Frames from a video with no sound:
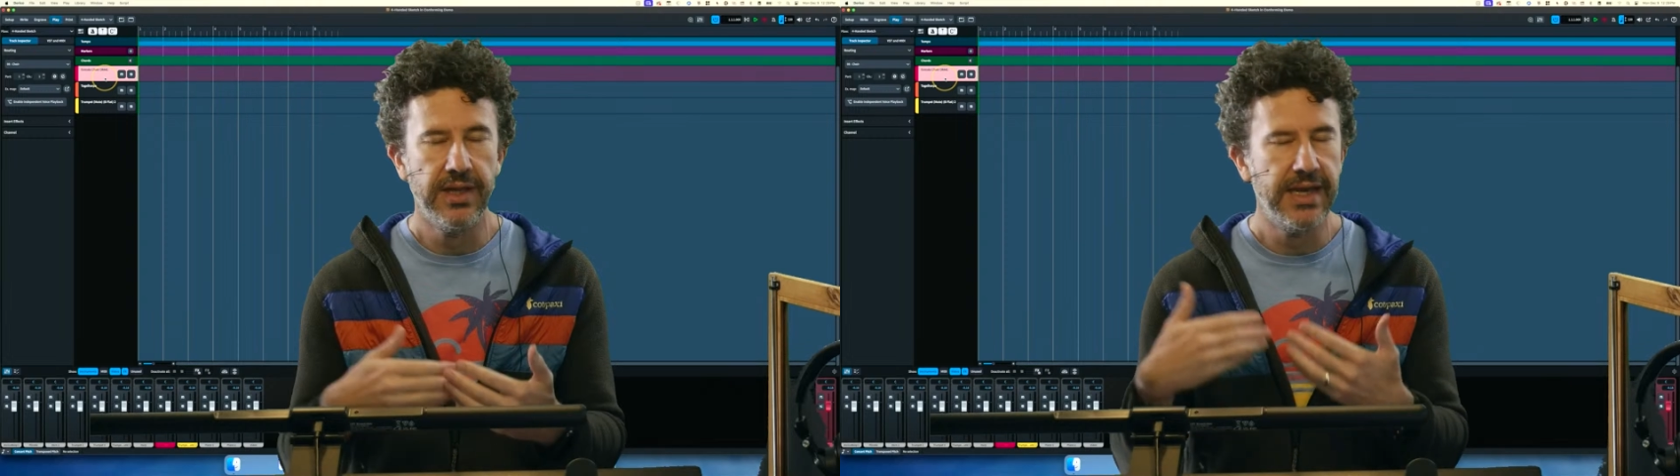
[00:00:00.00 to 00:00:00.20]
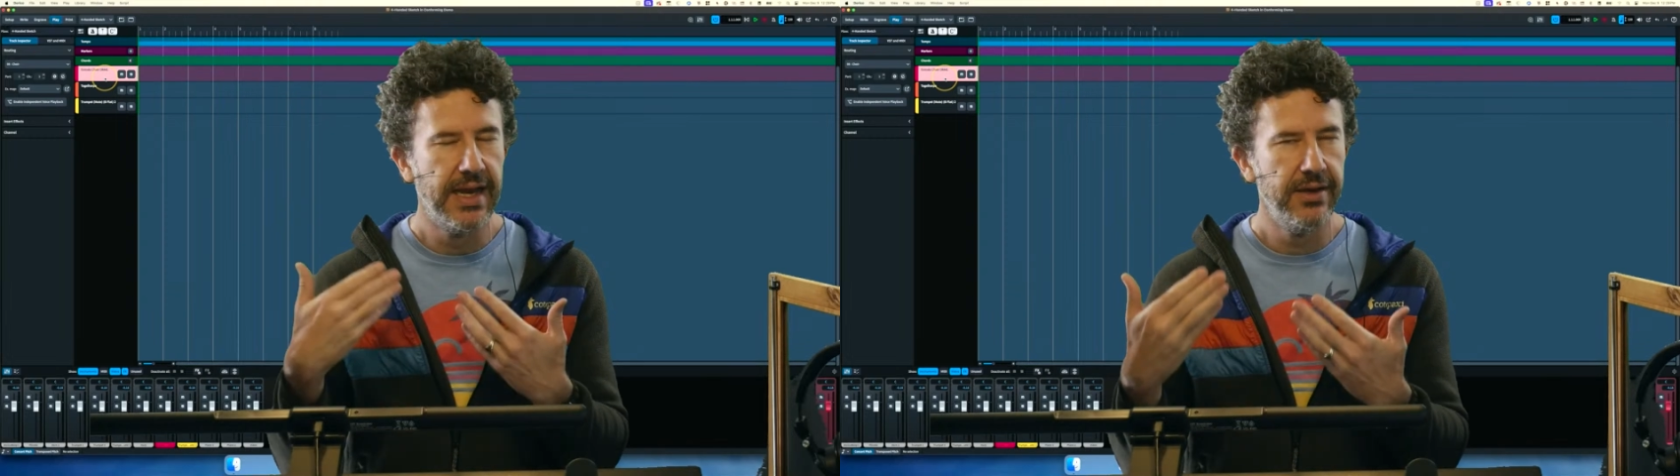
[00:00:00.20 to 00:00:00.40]

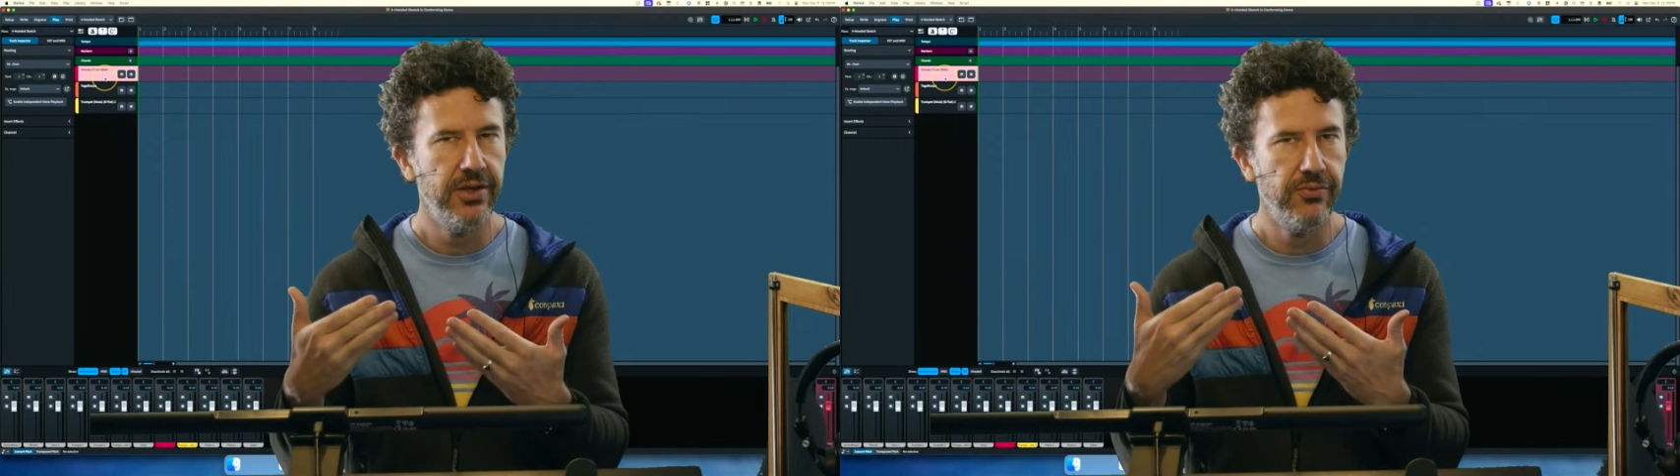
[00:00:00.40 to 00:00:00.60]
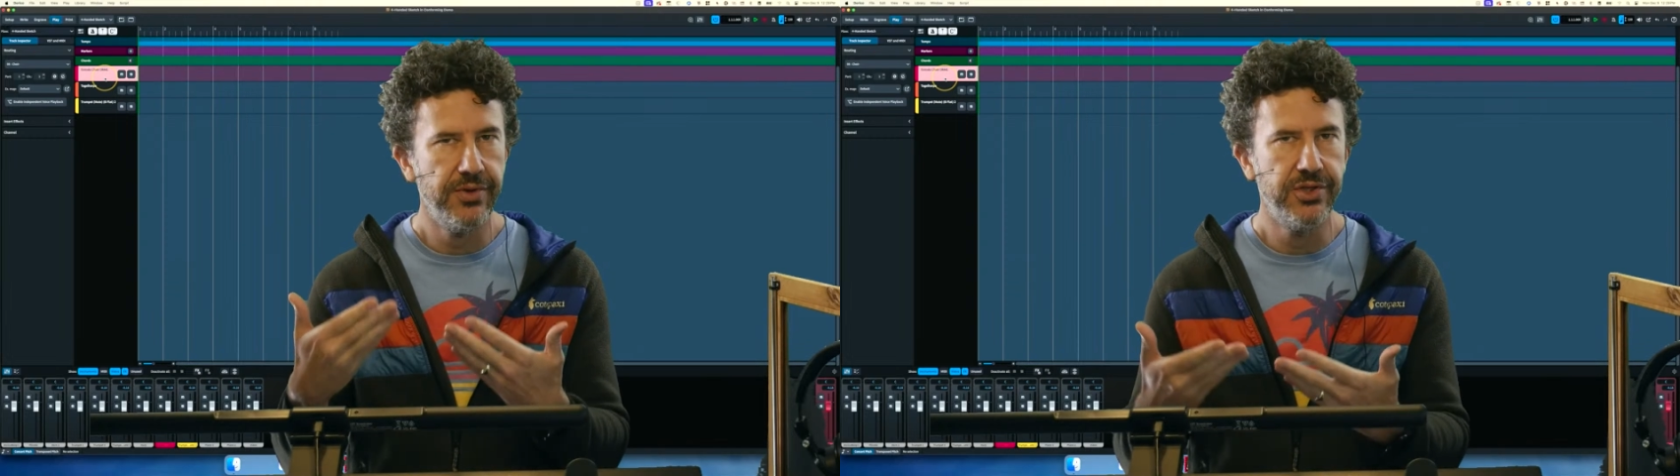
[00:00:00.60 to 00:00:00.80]
and how do
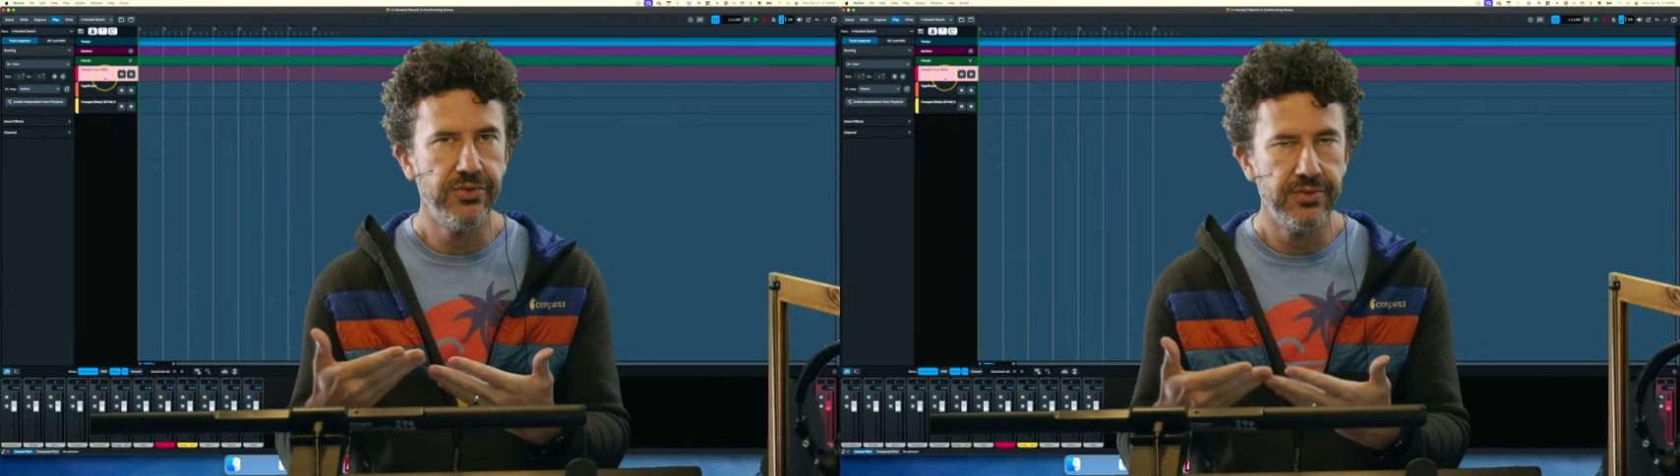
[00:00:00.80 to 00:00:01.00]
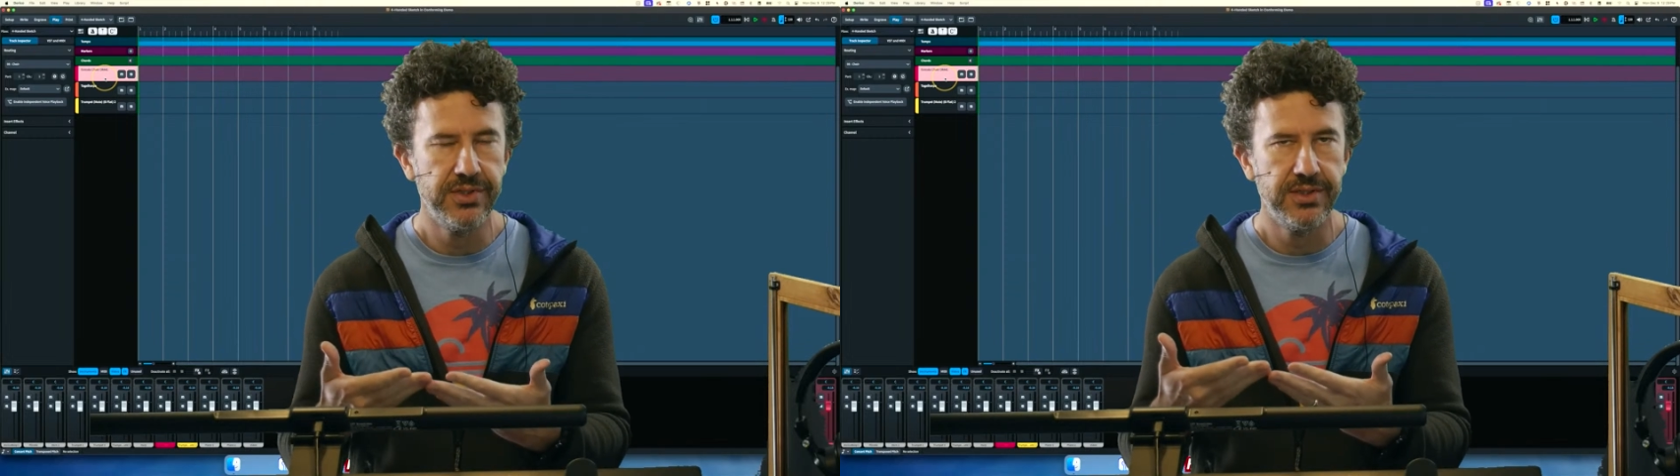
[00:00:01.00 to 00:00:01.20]
you
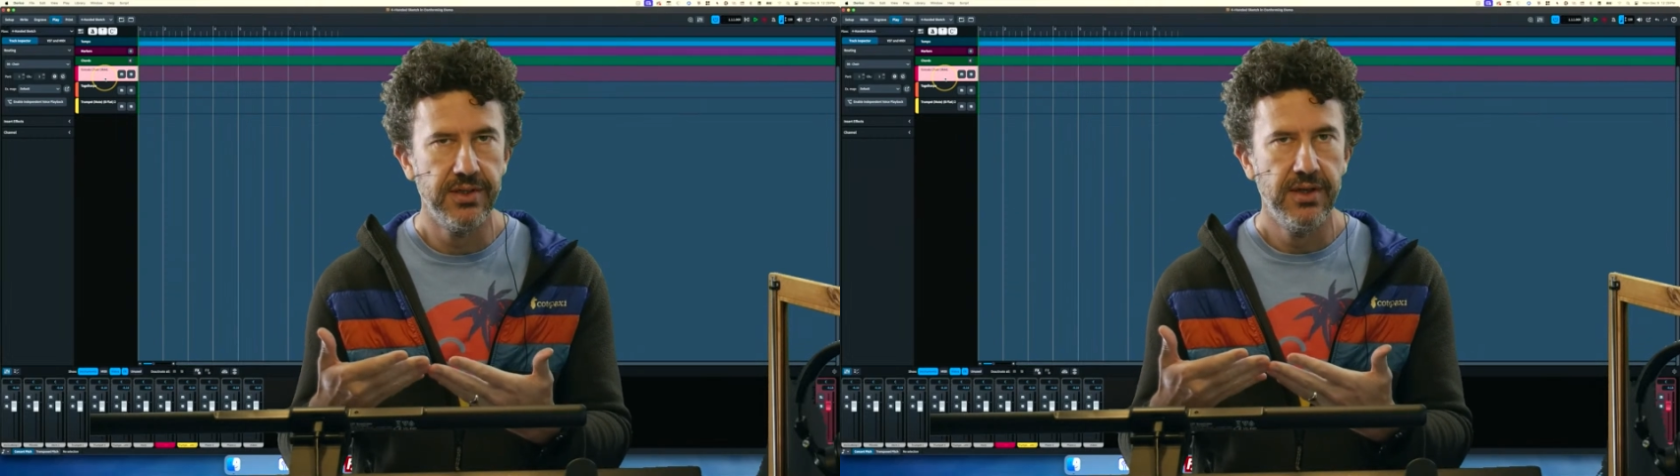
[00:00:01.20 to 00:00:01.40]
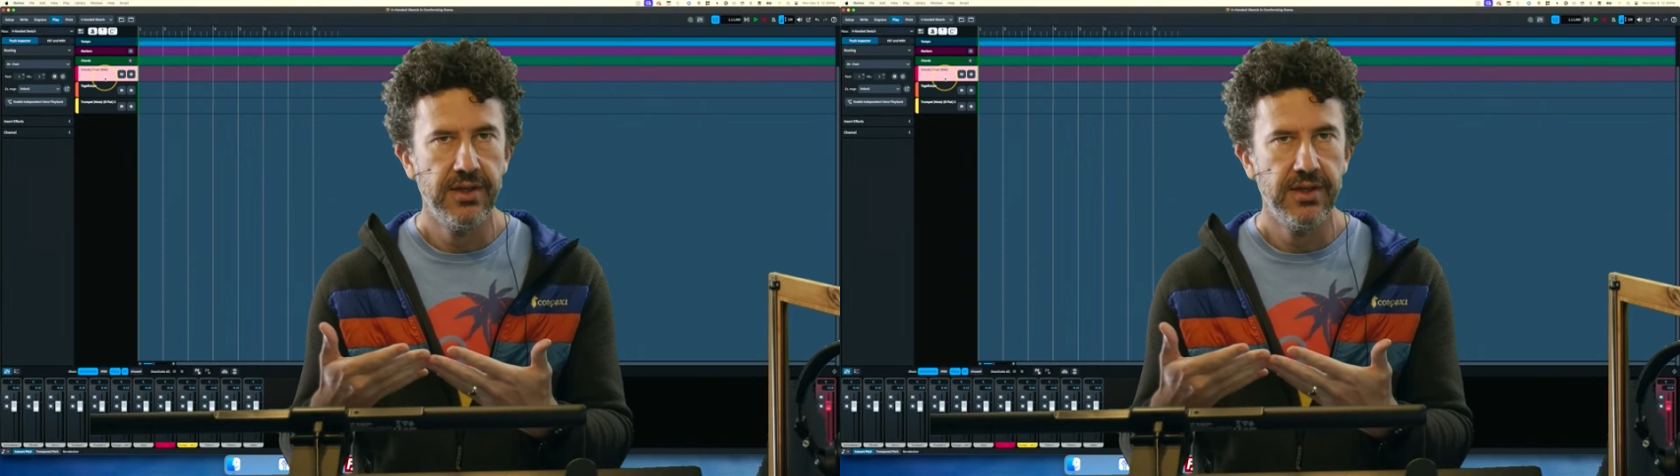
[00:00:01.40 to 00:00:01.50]
reduce